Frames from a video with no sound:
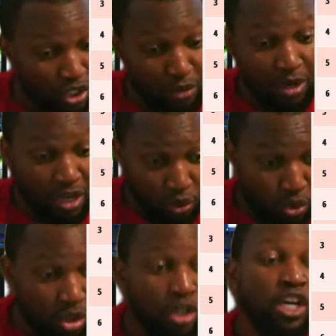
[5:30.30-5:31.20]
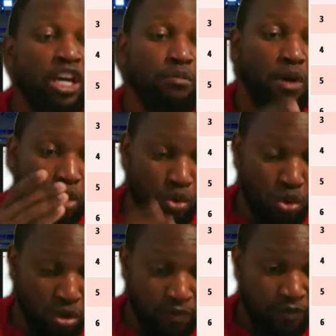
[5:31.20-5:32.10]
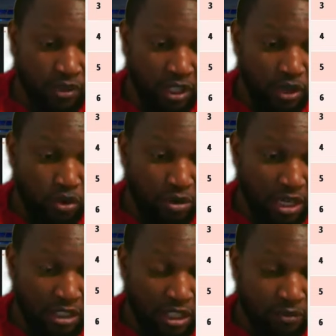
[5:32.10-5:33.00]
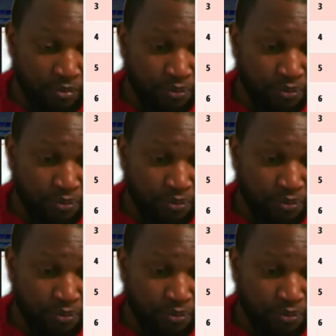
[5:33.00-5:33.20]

say, man, I cook. He might cook. You get what me I say?